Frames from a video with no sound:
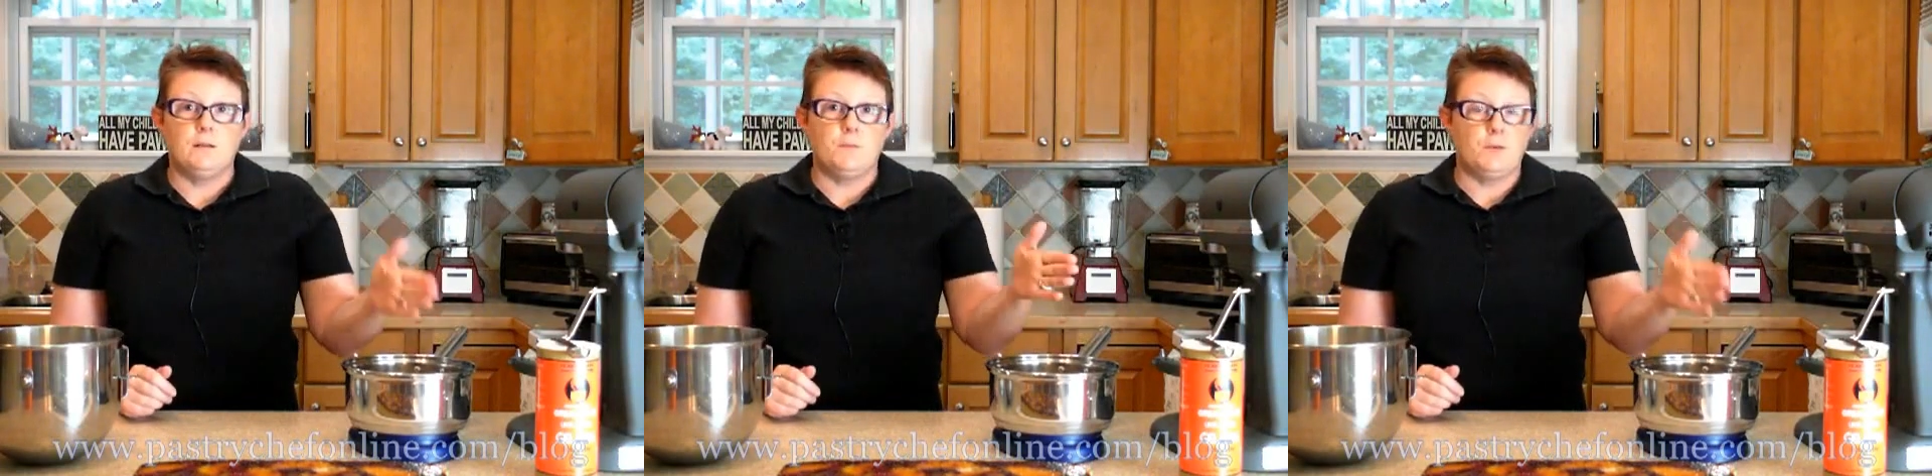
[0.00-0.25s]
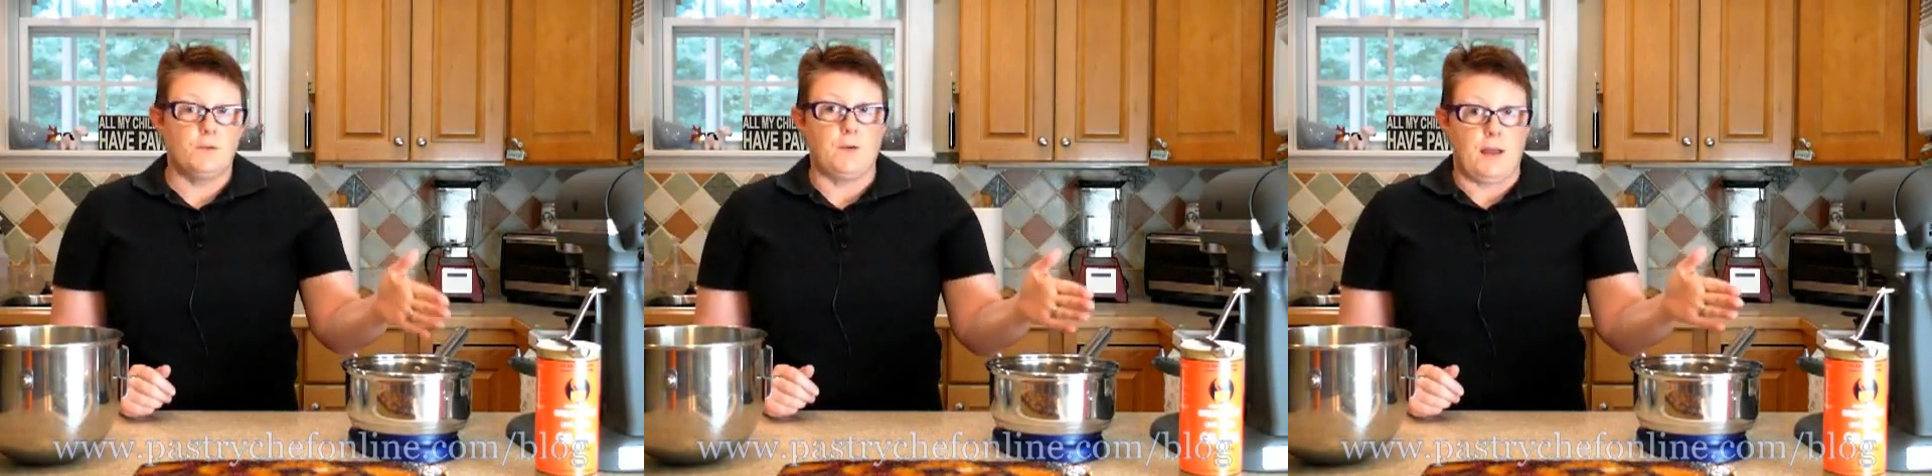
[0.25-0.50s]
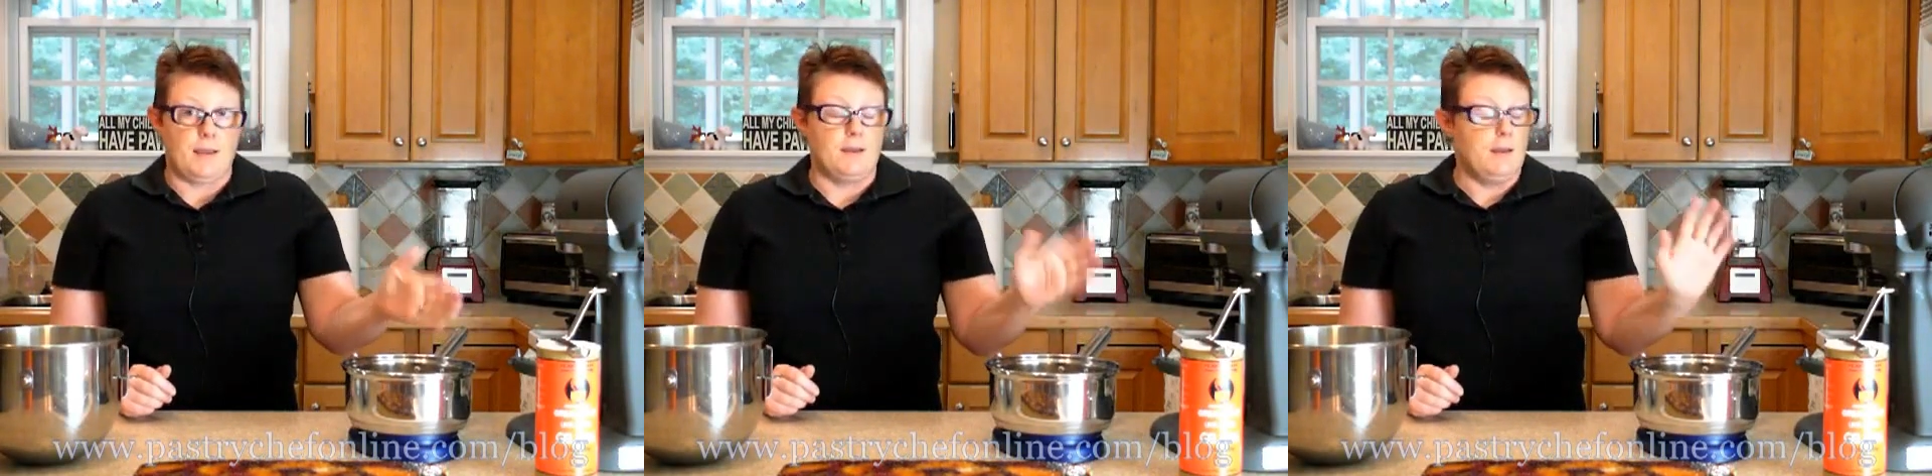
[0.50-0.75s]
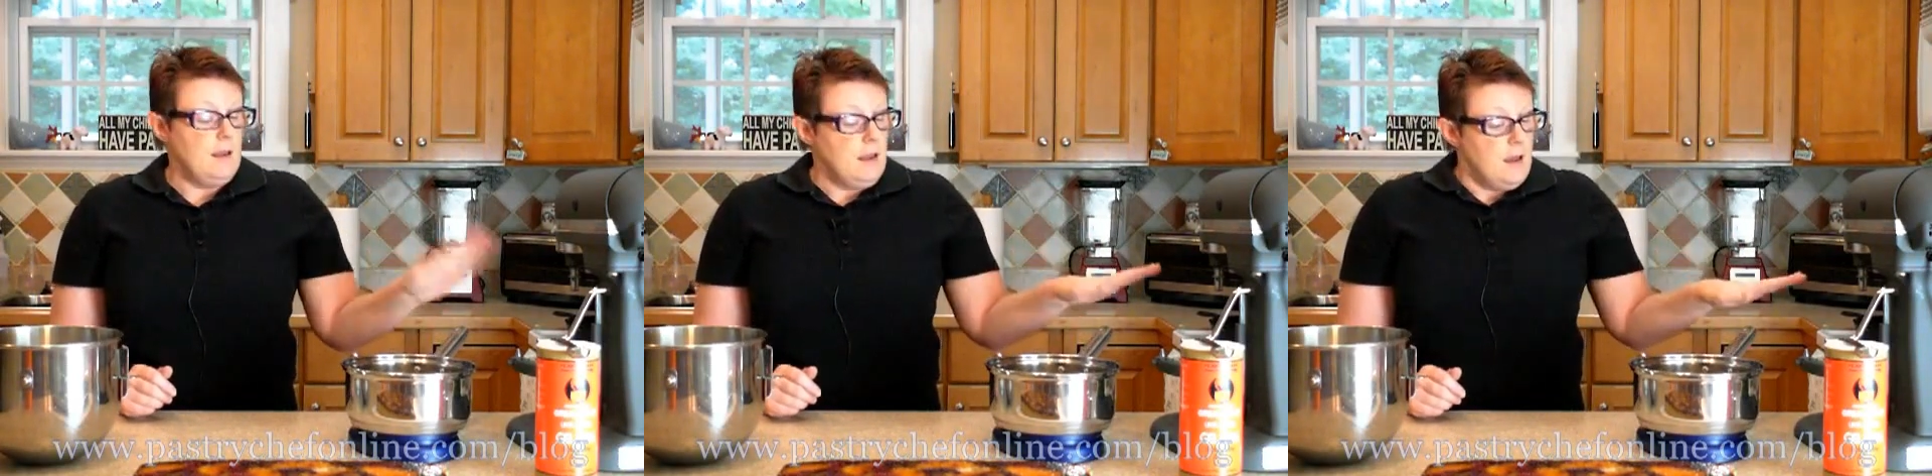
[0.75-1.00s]
puree.
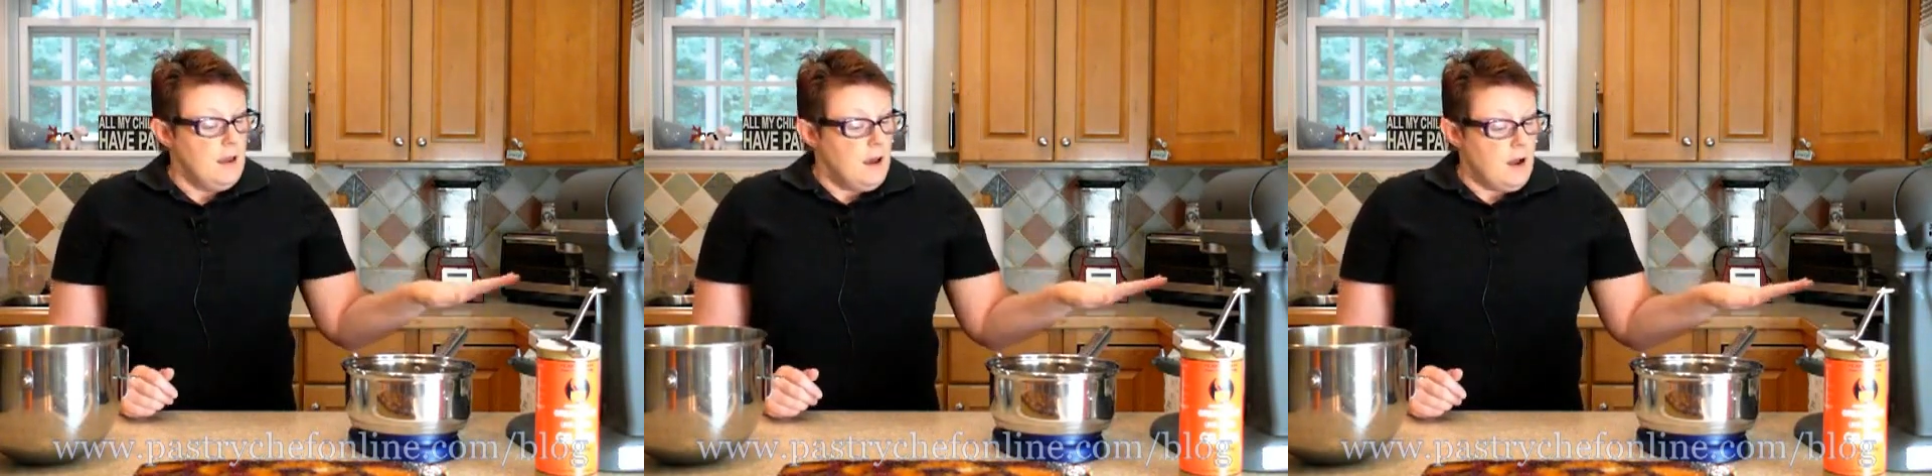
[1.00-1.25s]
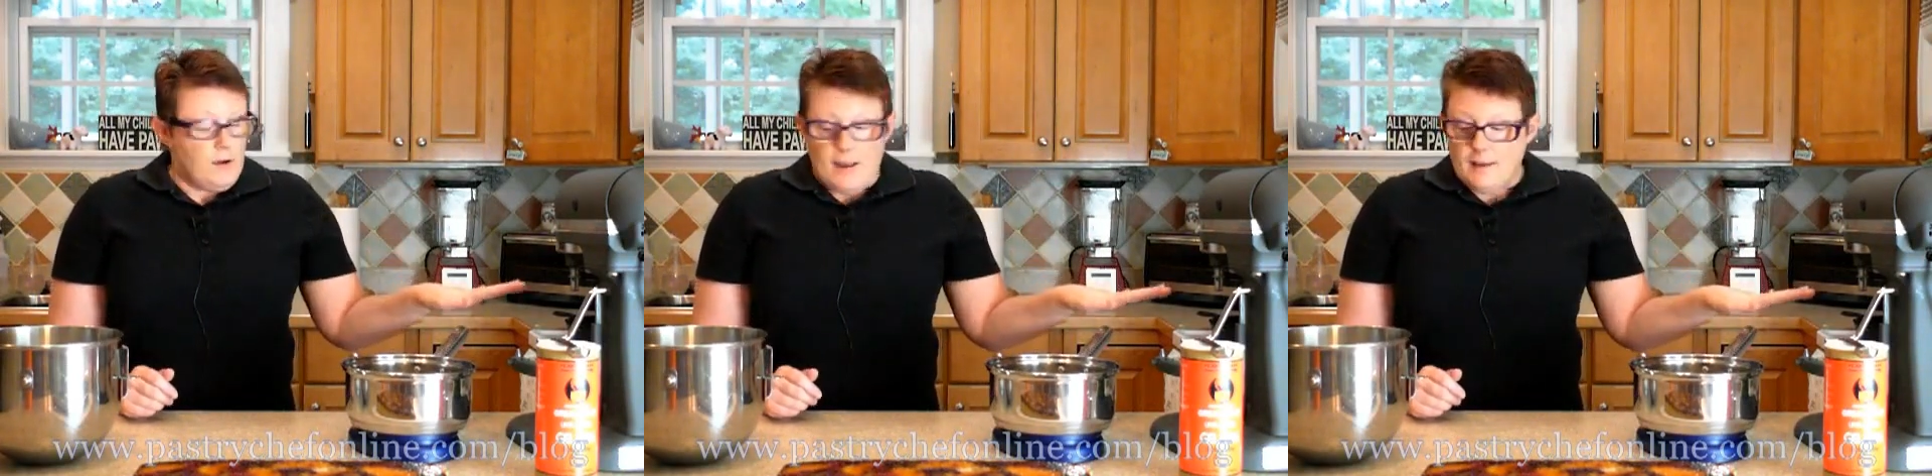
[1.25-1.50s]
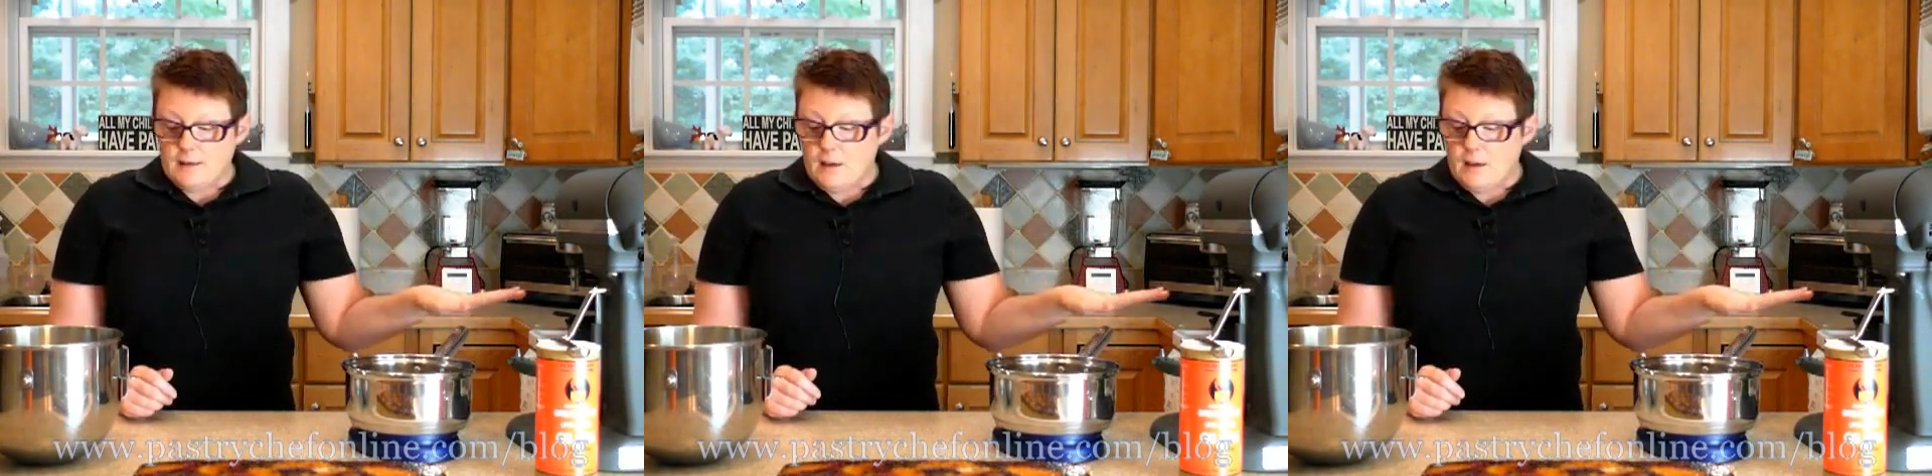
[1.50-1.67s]
All right,